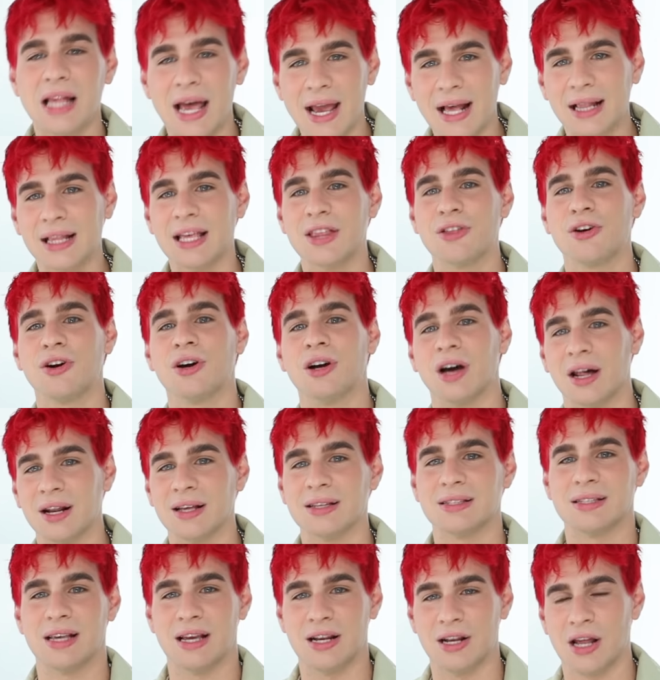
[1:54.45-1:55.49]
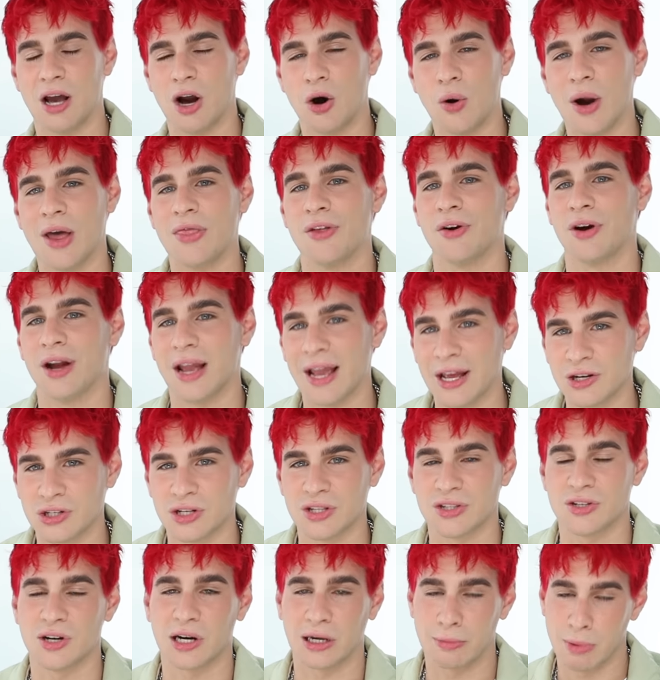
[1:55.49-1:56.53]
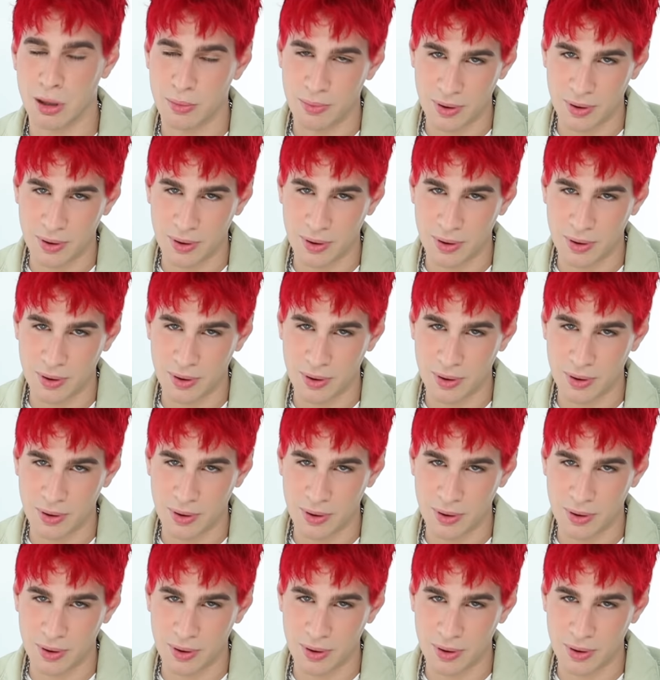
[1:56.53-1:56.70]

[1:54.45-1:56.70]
likely they're gonna say no and their agents are gonna be